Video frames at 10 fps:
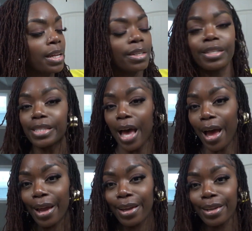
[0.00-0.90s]

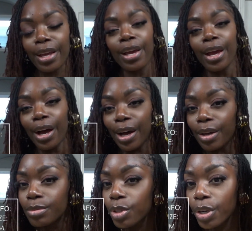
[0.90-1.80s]
decide.
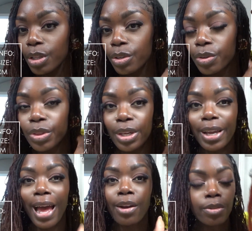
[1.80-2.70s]
So they're a little thick.
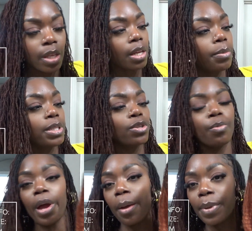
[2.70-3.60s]
I don't think be too
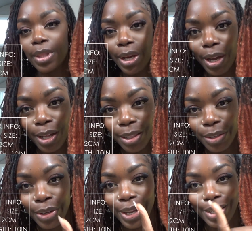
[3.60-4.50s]
bad, but the
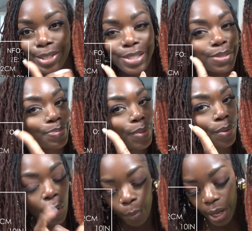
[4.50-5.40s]
color is,
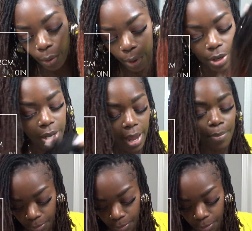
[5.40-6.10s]
we gotta work on that.